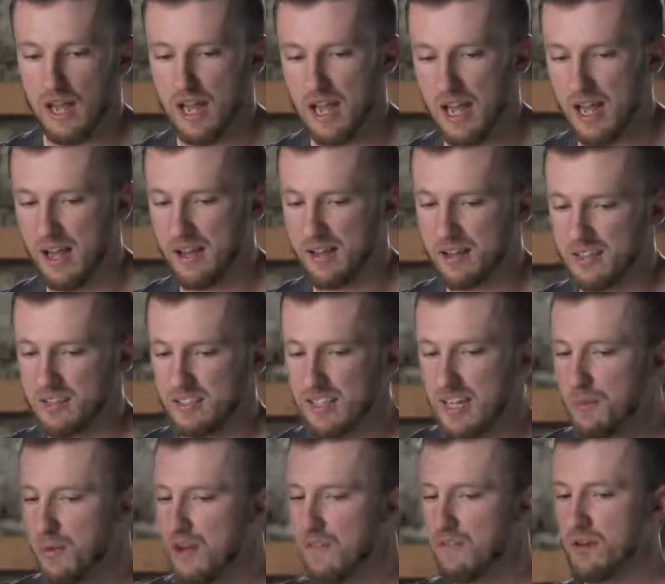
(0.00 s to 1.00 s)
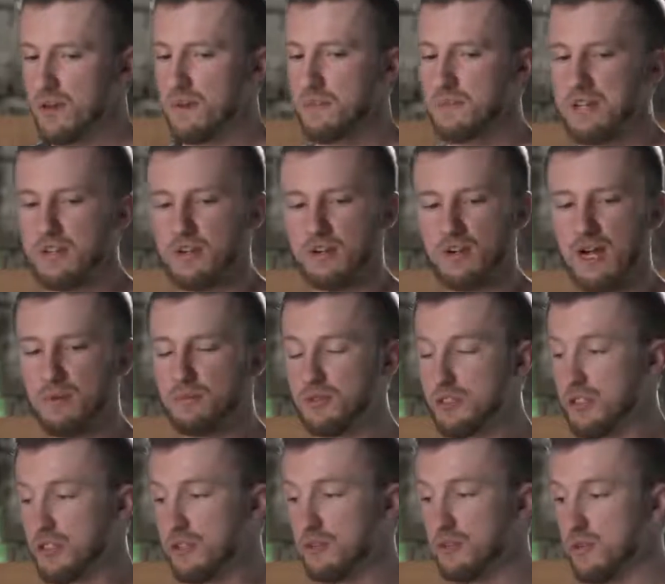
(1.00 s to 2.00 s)
Uh, stay away from either
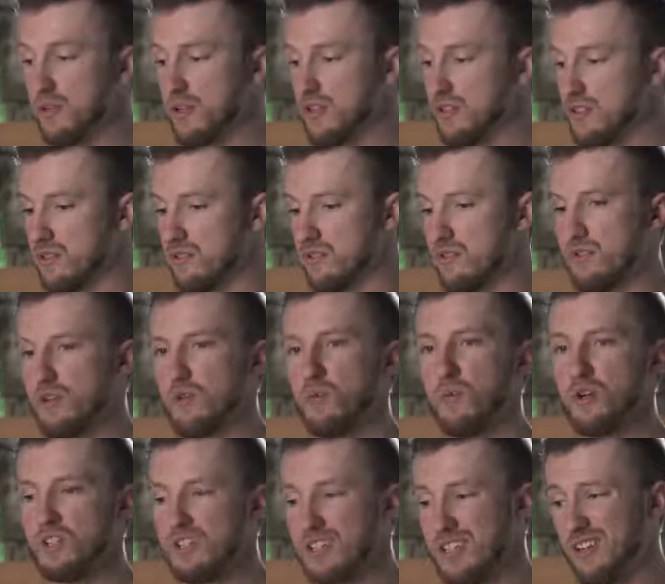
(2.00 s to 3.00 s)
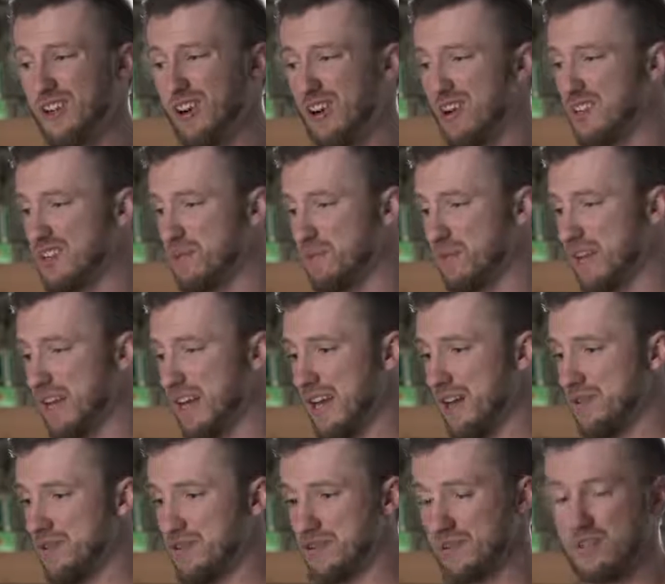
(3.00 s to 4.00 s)
obscure words, words that are hard to
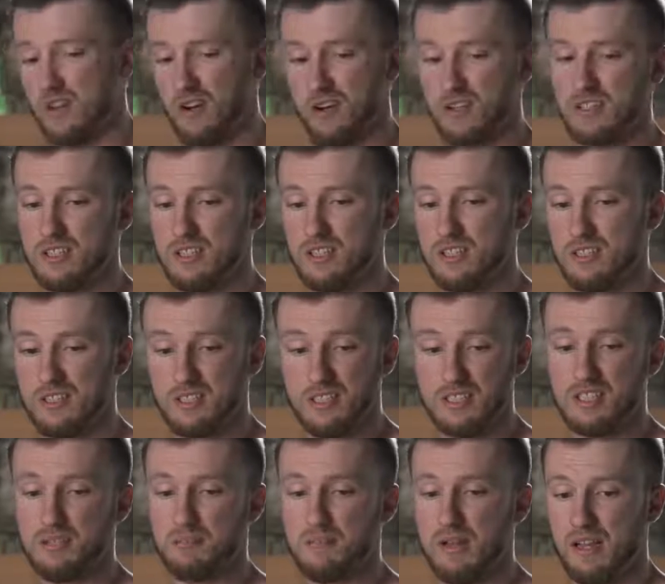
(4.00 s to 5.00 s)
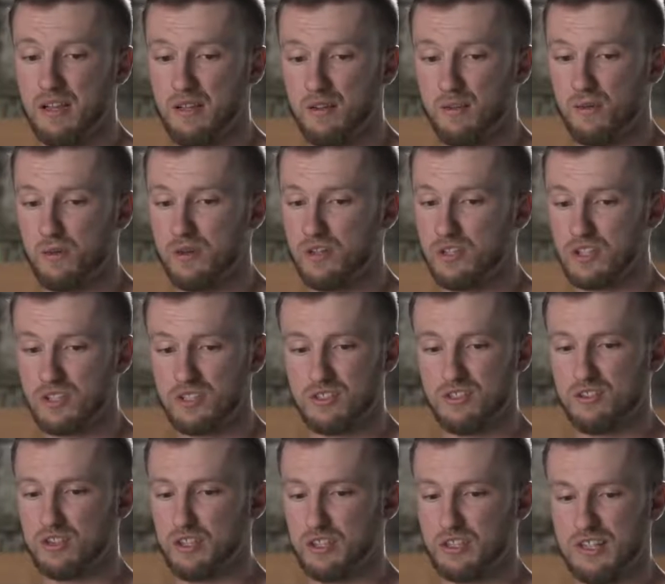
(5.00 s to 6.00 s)
pronounce or hard to, to spell, or just,
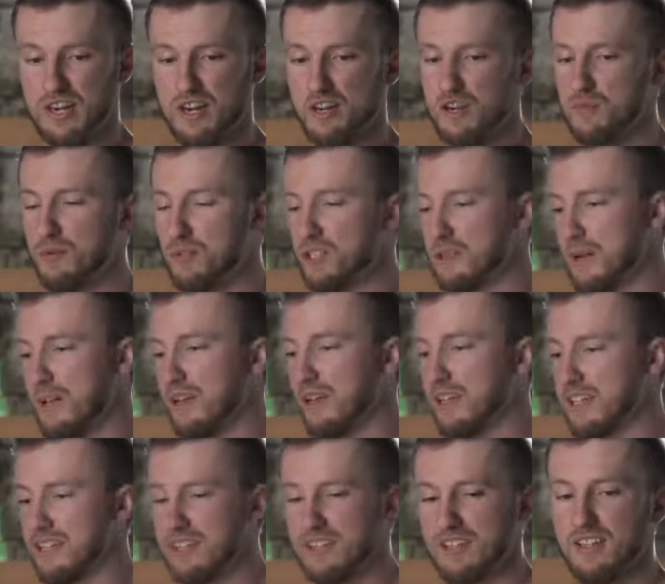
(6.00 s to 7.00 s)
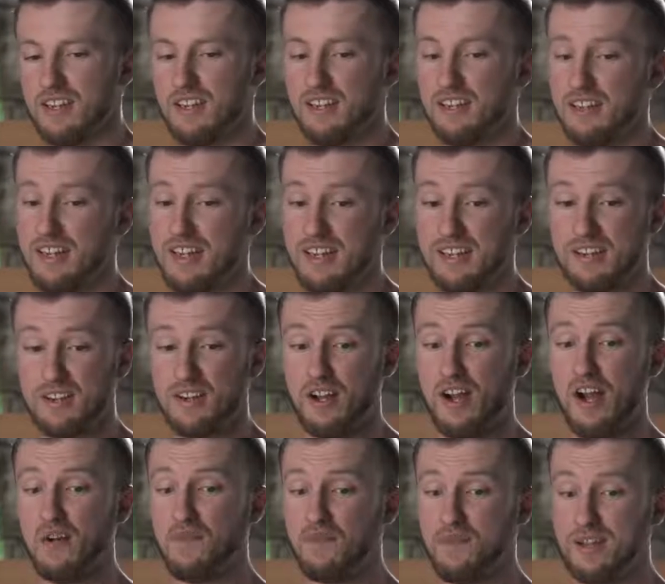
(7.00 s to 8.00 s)
just terrible spelling. Mm. Like
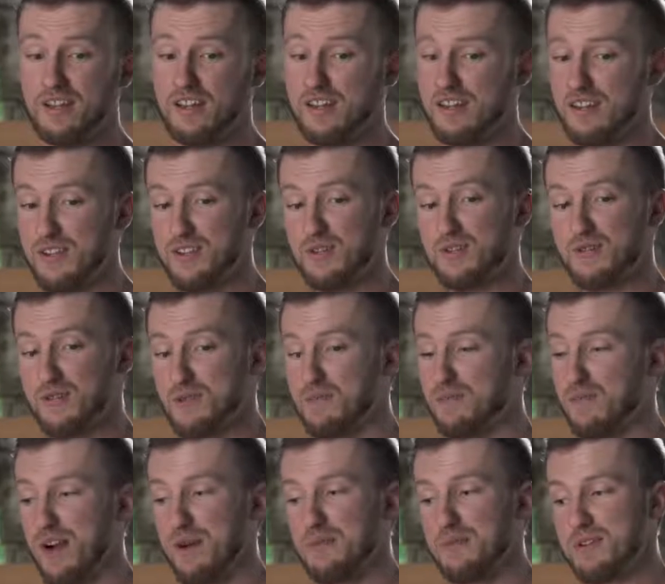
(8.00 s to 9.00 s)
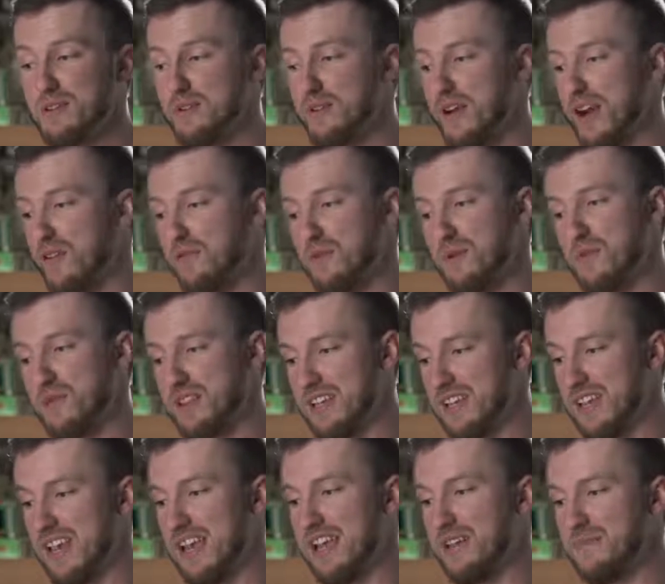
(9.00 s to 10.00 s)
coffee, you could probably do coffee with a
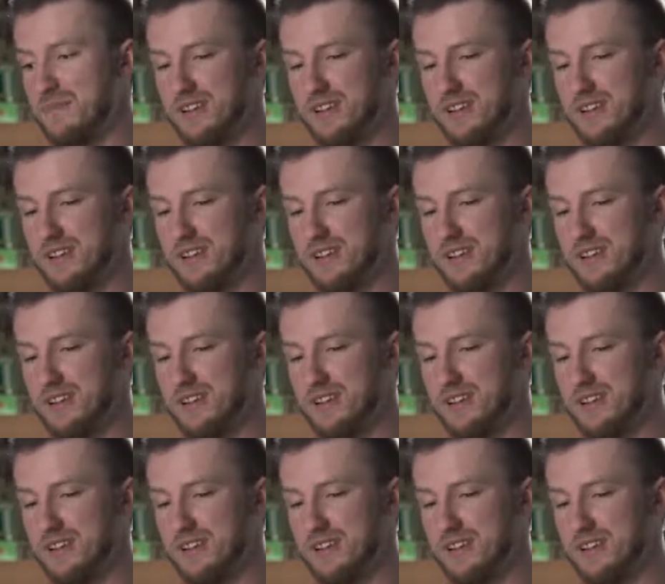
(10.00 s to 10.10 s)
K,